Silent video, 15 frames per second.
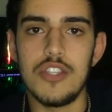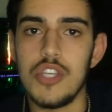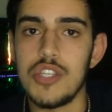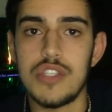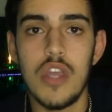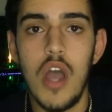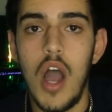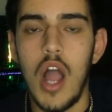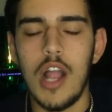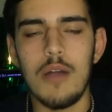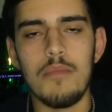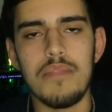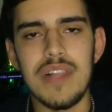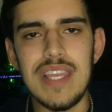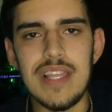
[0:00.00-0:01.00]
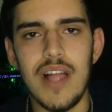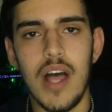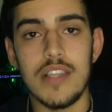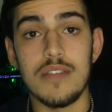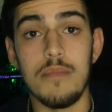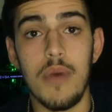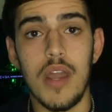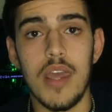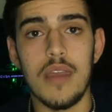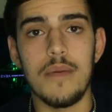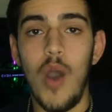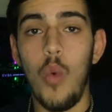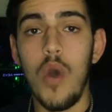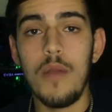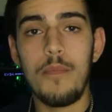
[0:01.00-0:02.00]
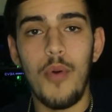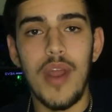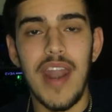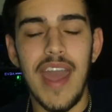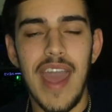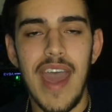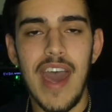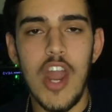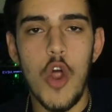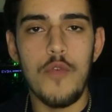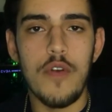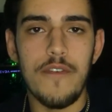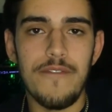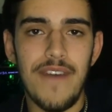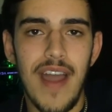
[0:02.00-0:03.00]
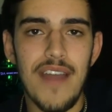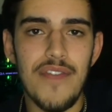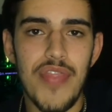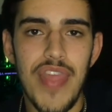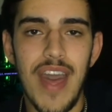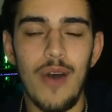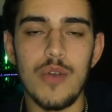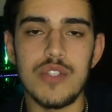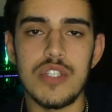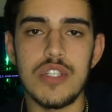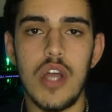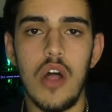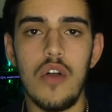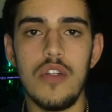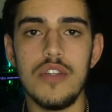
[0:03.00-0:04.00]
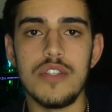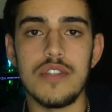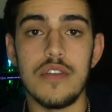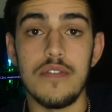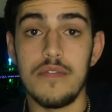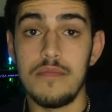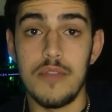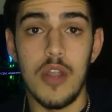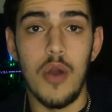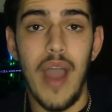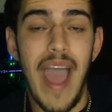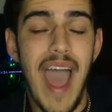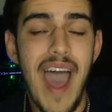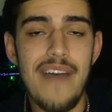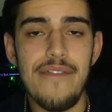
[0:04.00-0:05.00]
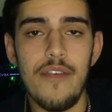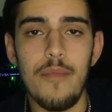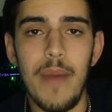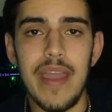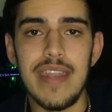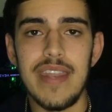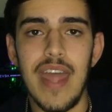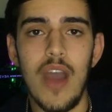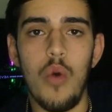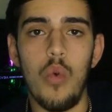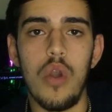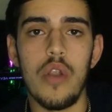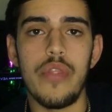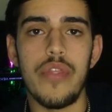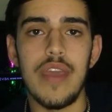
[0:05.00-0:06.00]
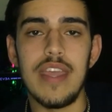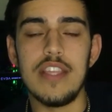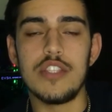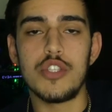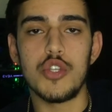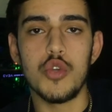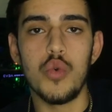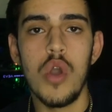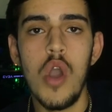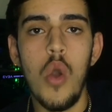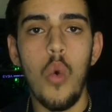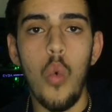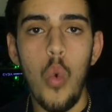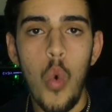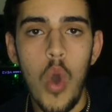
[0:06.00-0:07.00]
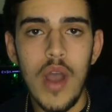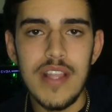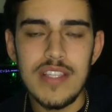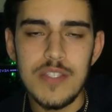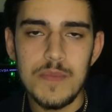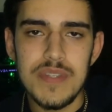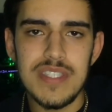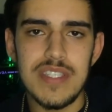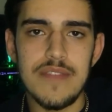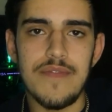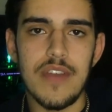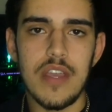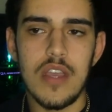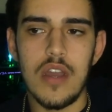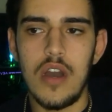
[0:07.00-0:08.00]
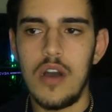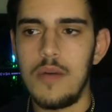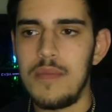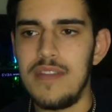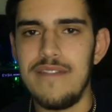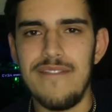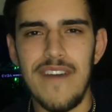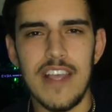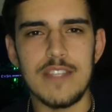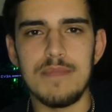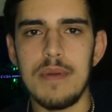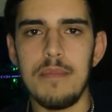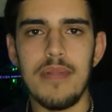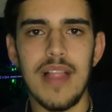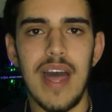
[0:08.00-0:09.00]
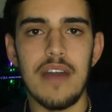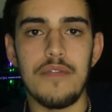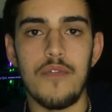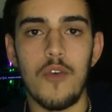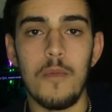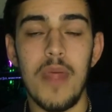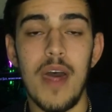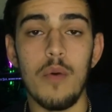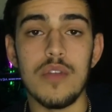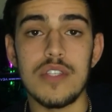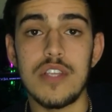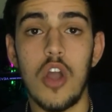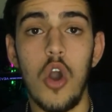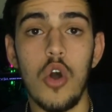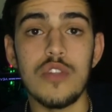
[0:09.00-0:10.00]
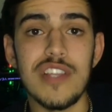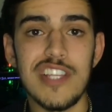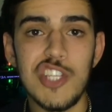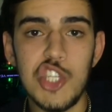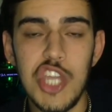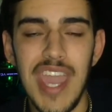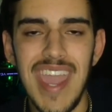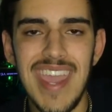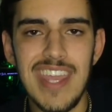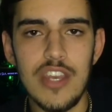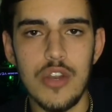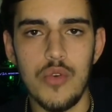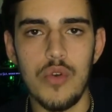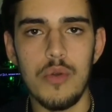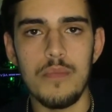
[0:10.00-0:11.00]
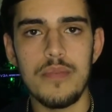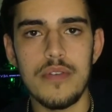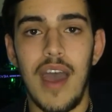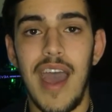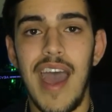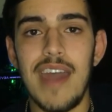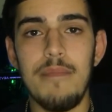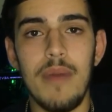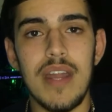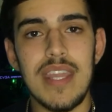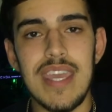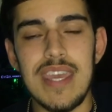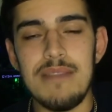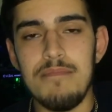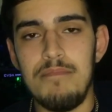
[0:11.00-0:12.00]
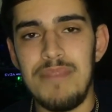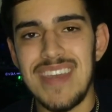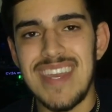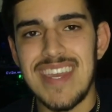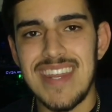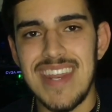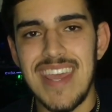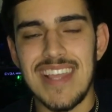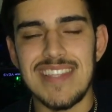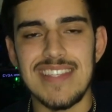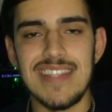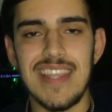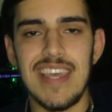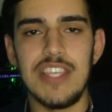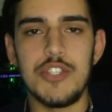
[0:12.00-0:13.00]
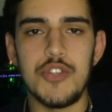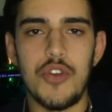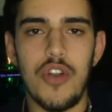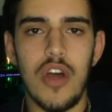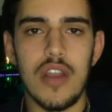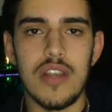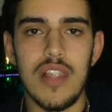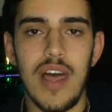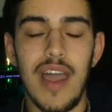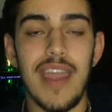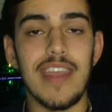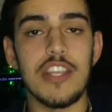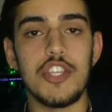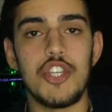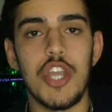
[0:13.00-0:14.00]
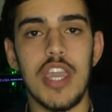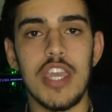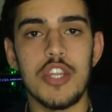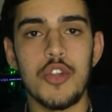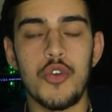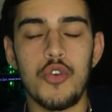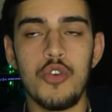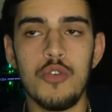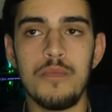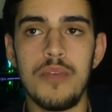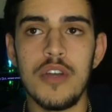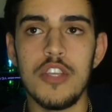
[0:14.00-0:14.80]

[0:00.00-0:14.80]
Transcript: just a complete loss of money. At one point, I had over $5,000, half of my net worth into one specific investment platform that was called Chain Group. I had money in BitConnect, Laser Online, Chain Group,